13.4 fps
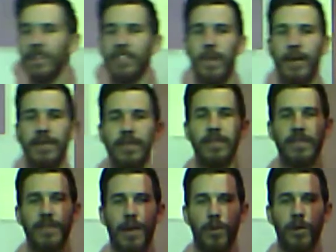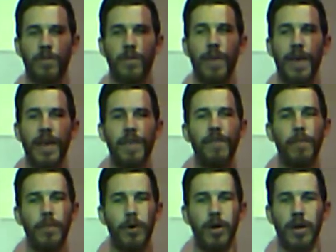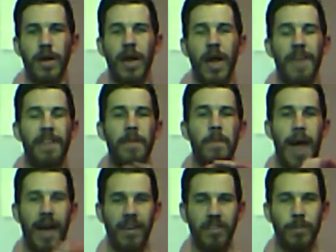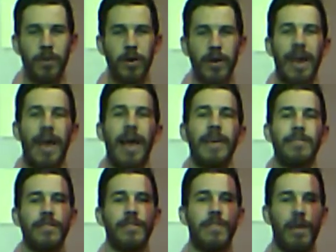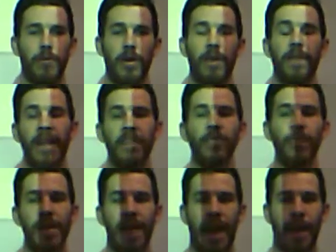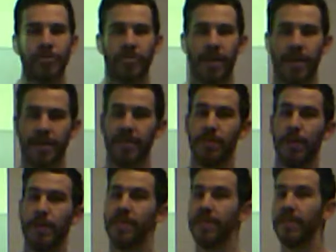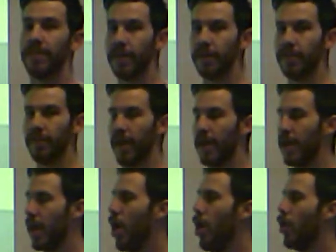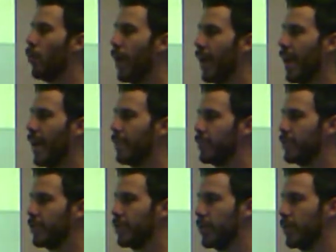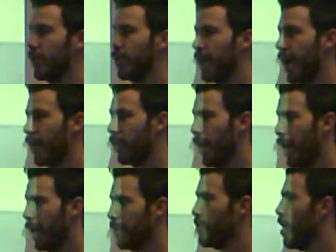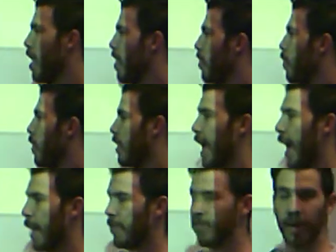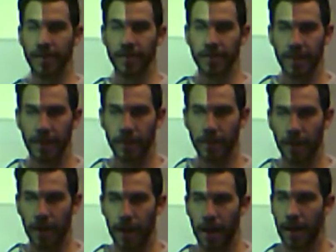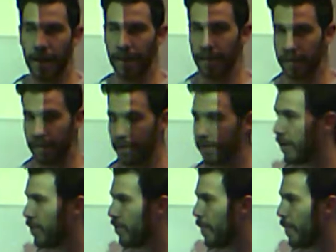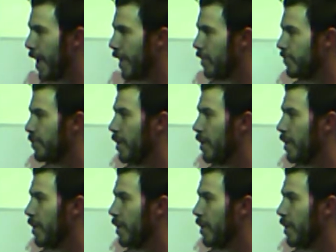is basically a summary. So think of a book. The back of the book, it has the summary. That's what an abstract is, but it's at the very front, right after your title page. The word abstract is centered in the center of the page,